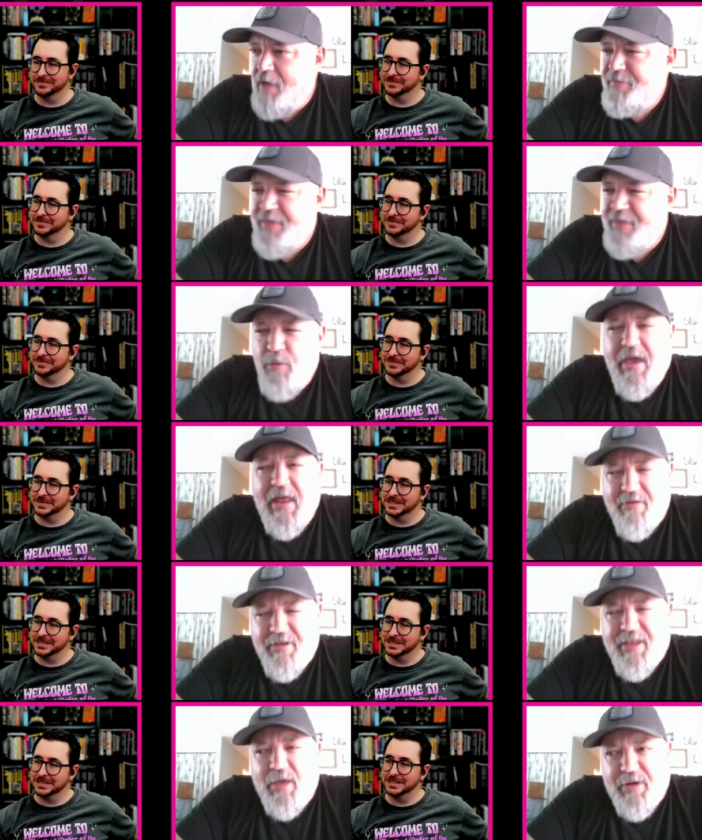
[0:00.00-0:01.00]
Speaker 1: I think we hit
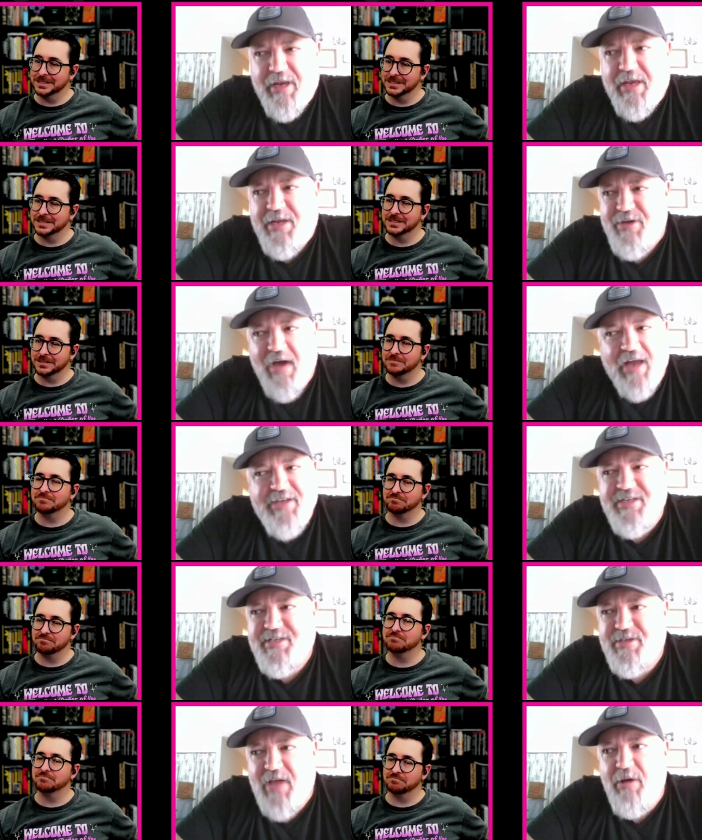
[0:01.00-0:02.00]
everything we need to. I
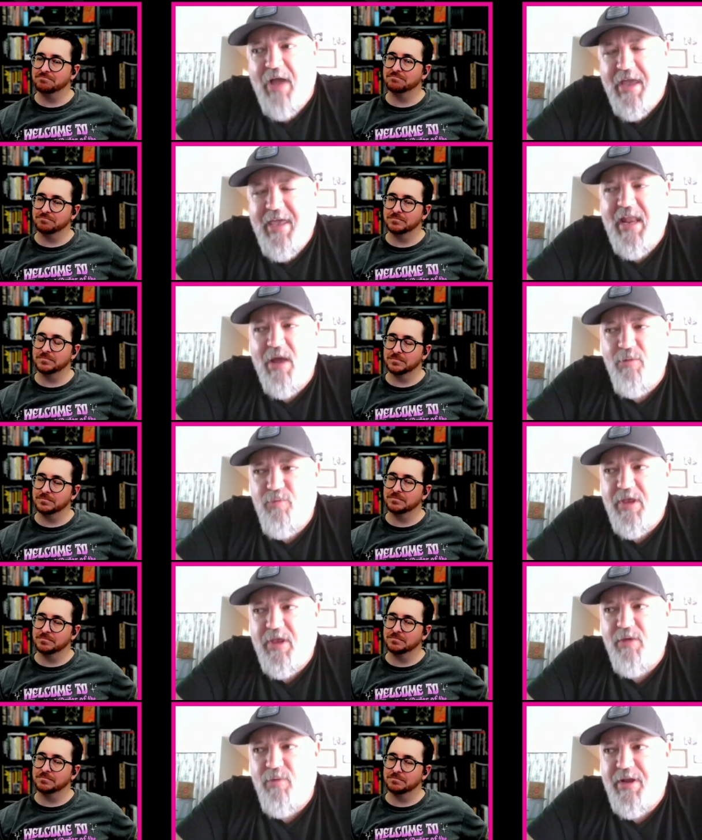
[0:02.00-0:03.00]
just, I, again, I
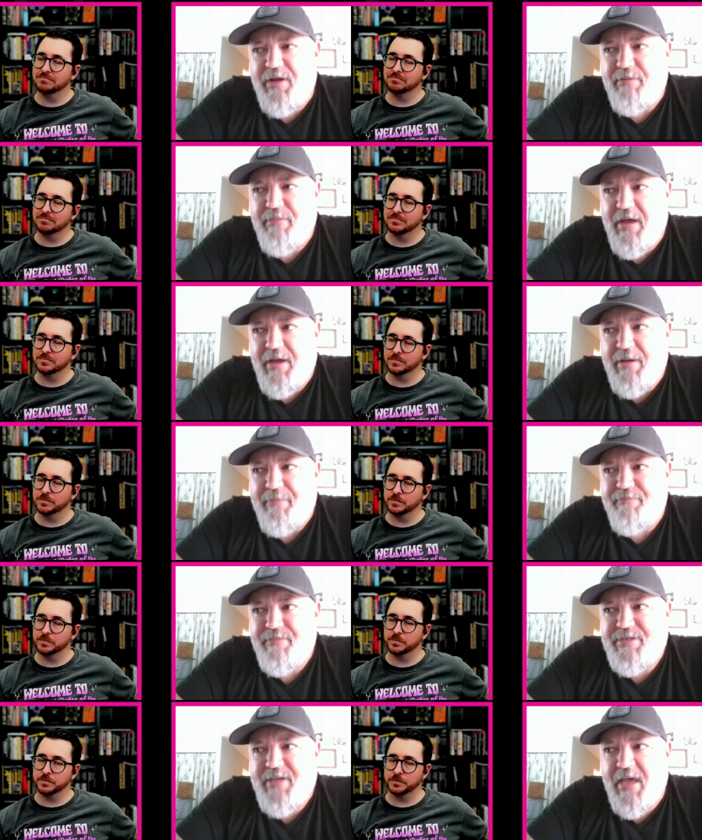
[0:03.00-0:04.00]
really want to
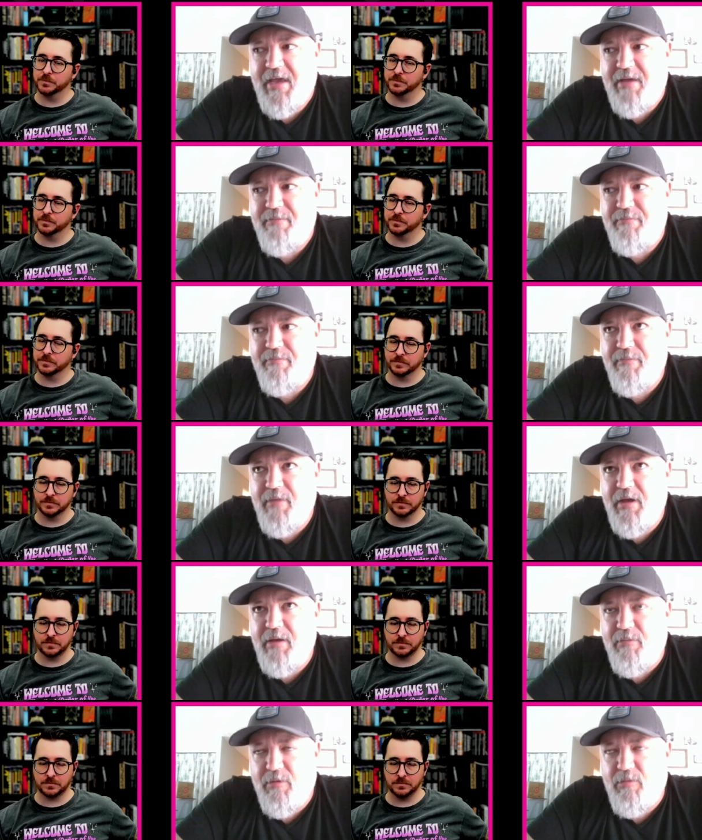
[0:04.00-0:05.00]
um, say,
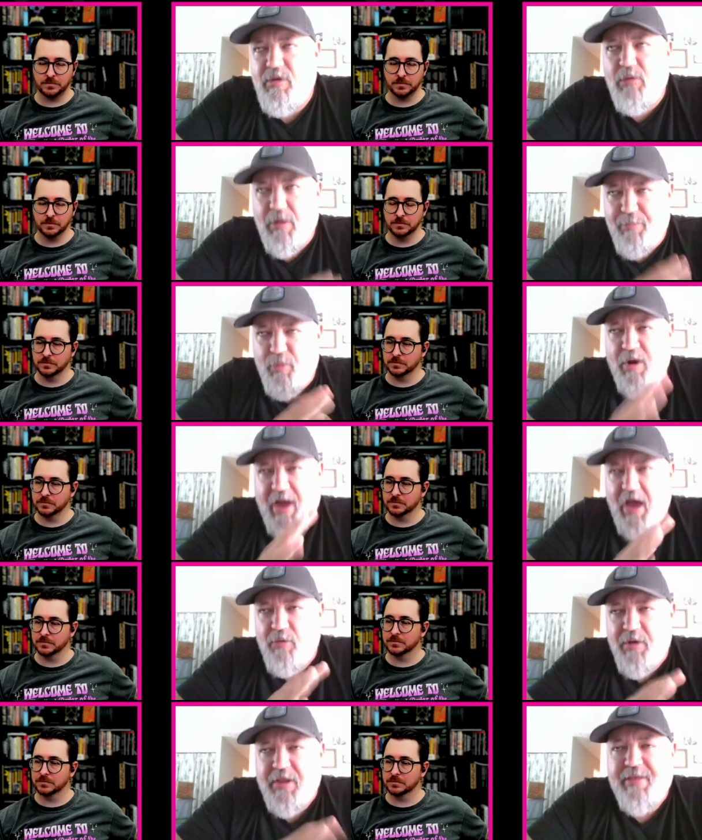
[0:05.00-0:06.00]
really want to point
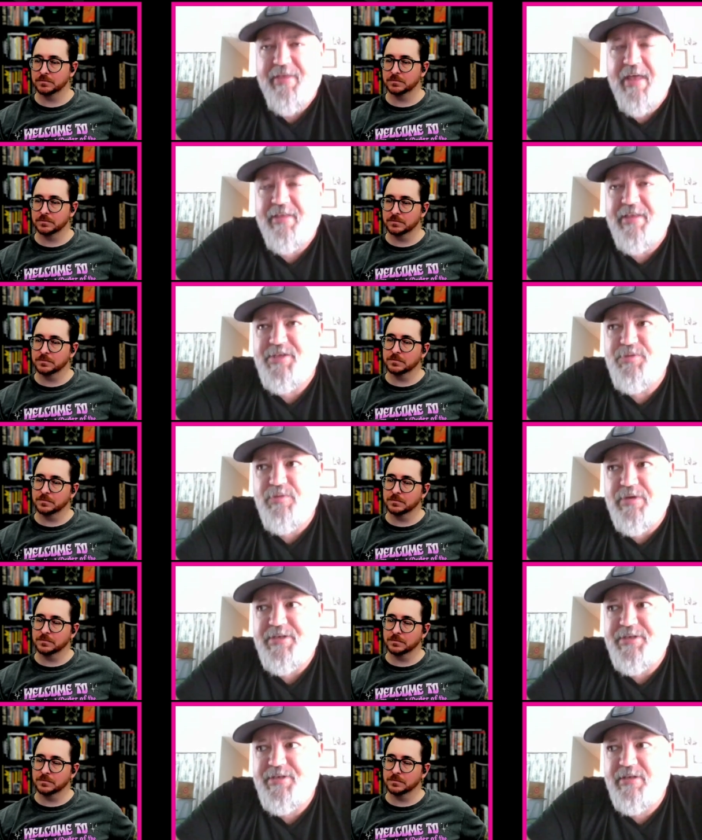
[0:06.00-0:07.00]
out, really, that this
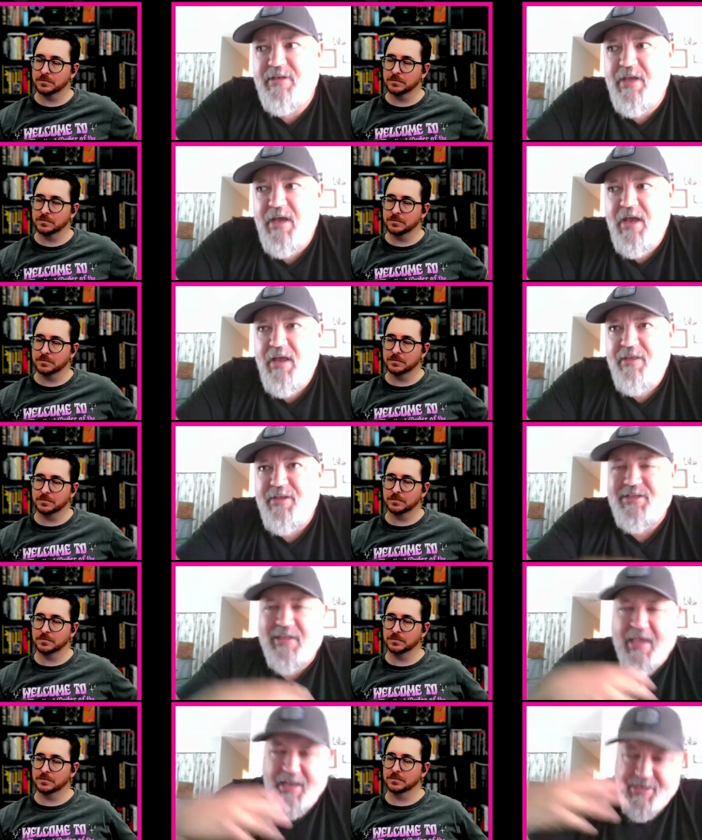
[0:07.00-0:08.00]
was
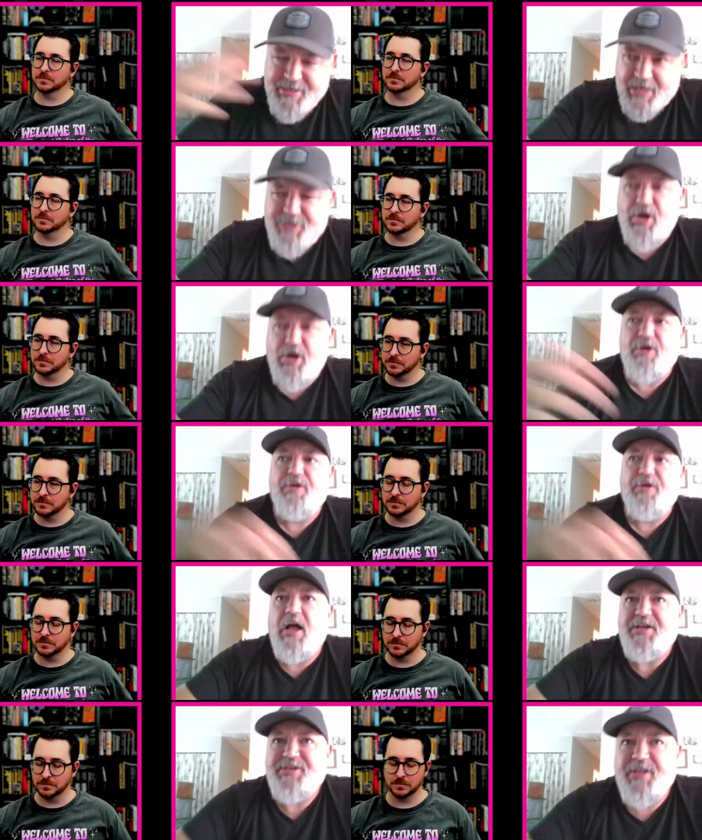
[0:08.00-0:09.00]
this latest Kickstarter, the
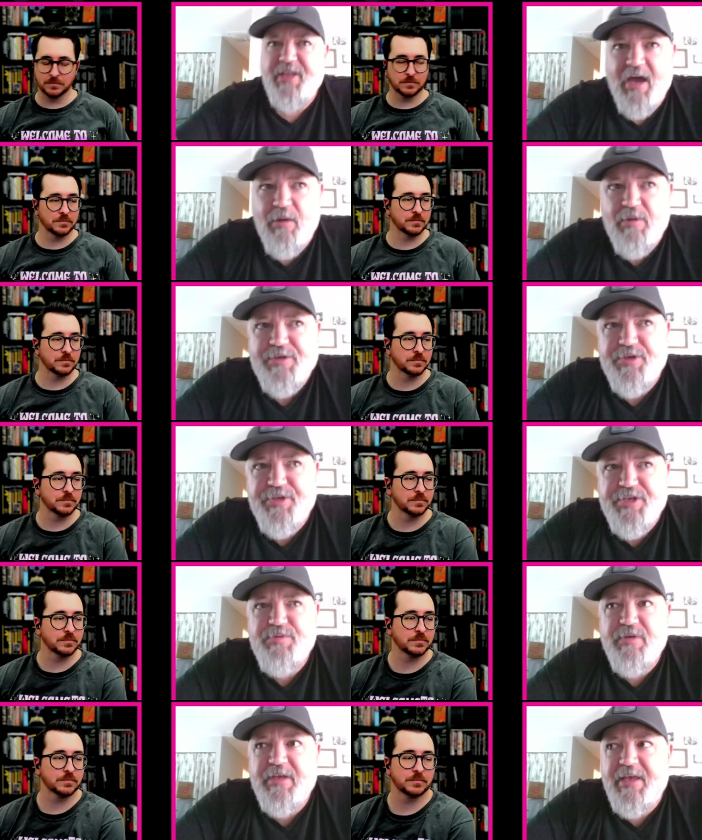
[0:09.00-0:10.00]
Closet of the Eye Wizard.
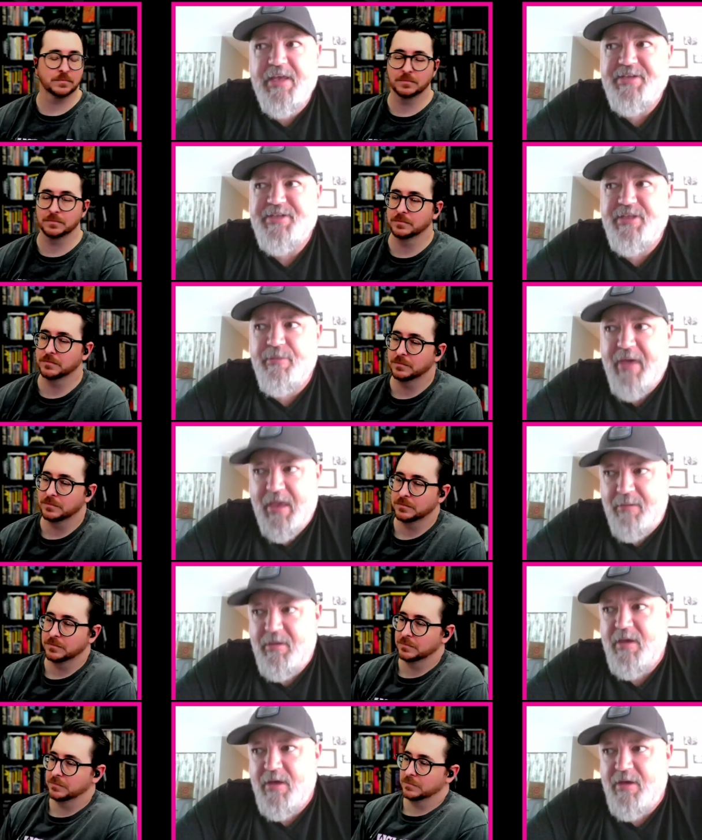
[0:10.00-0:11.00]
This really is the
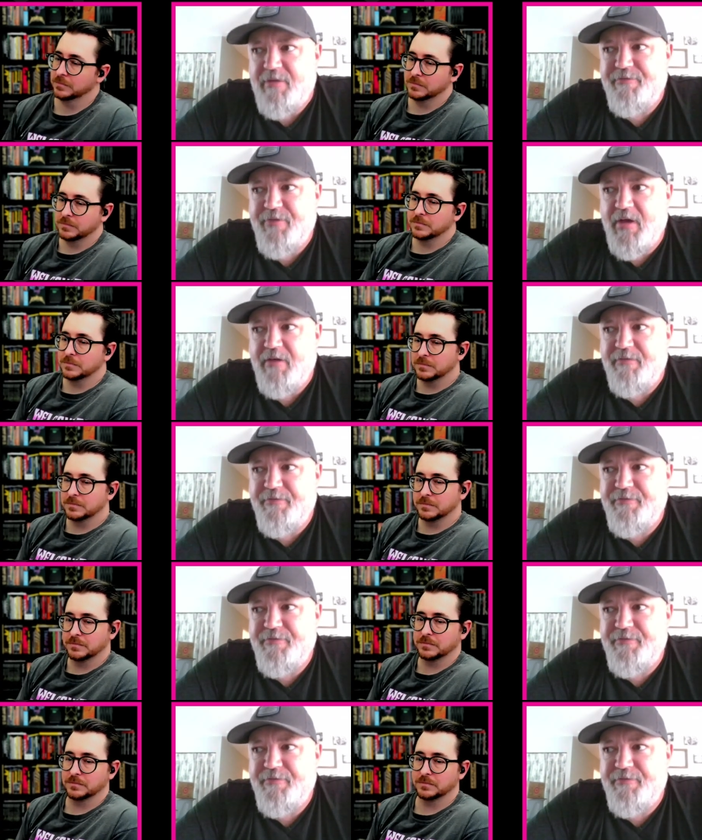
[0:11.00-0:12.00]
baby of of
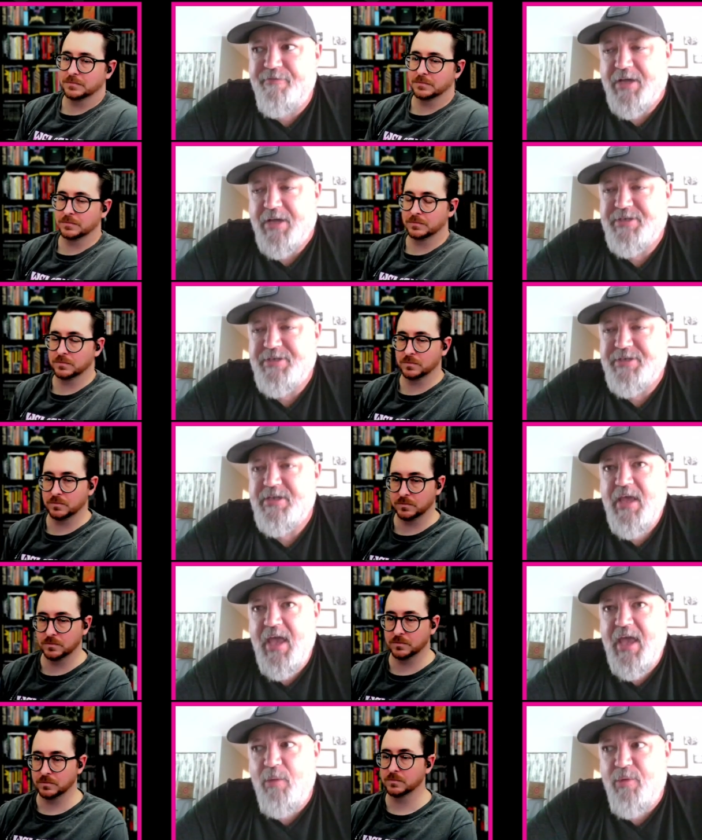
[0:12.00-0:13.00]
of laz,
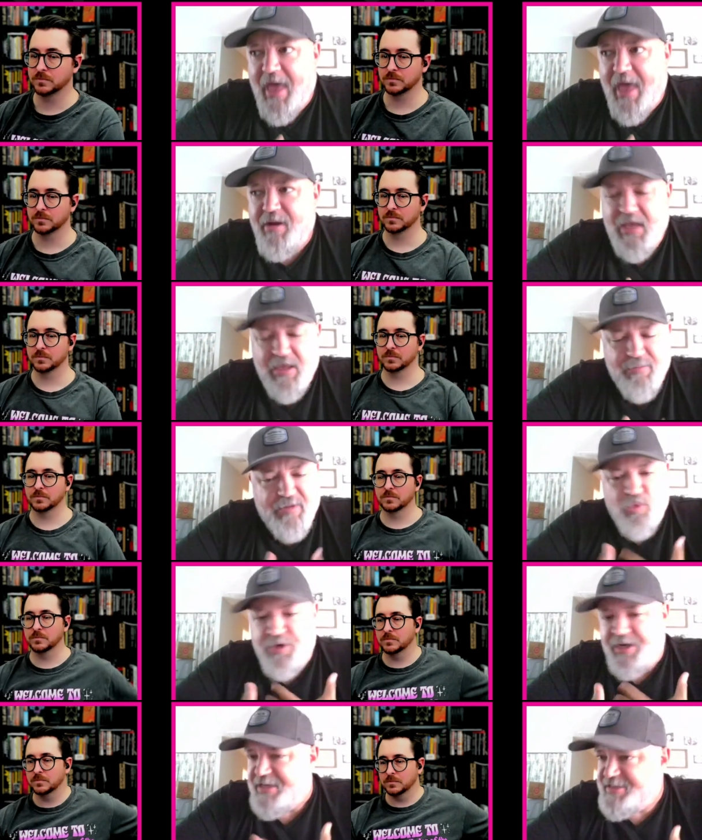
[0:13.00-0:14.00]
and without him, it
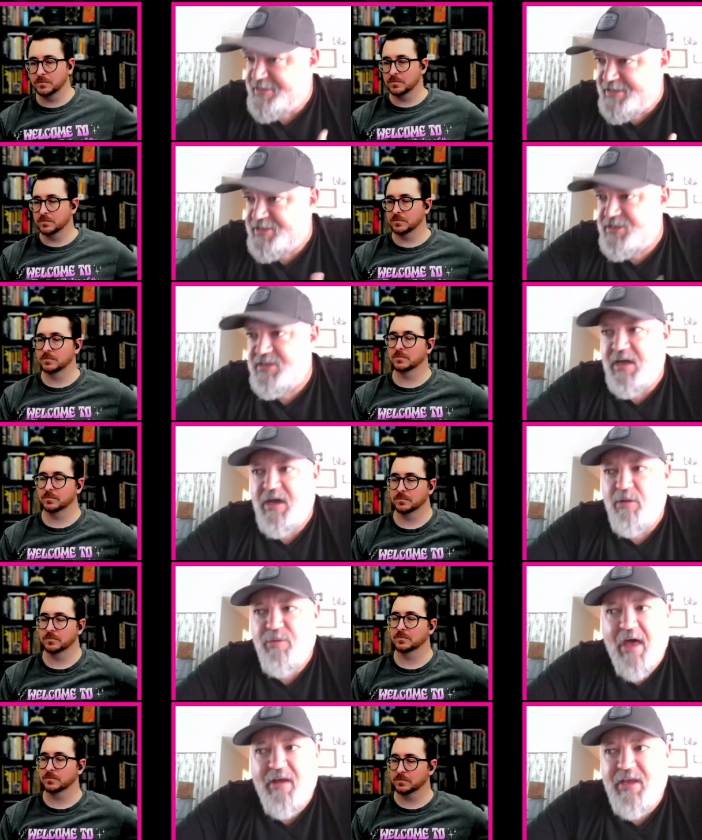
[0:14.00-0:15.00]
wouldn't exist.
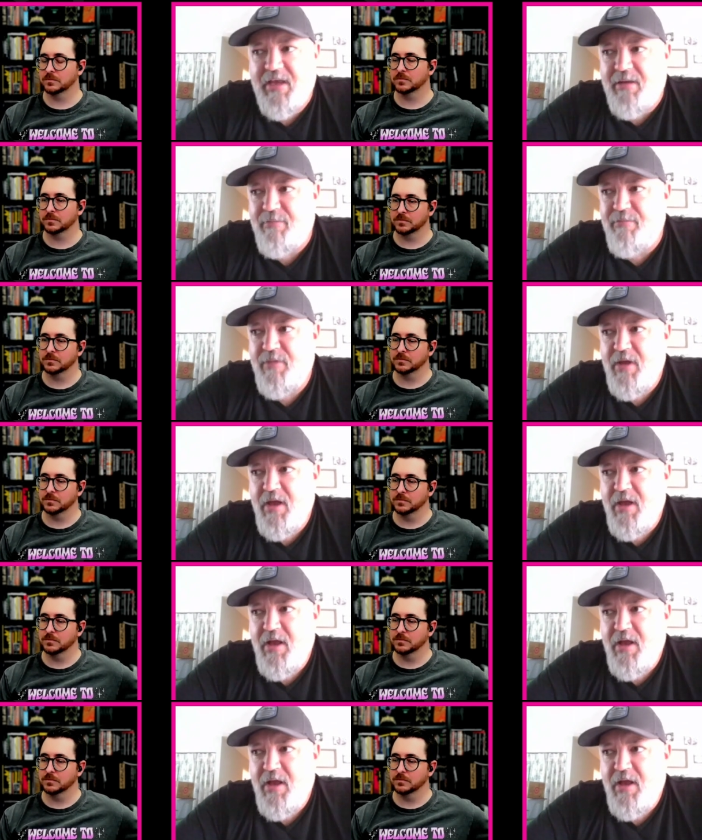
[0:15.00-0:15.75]
Uh, without him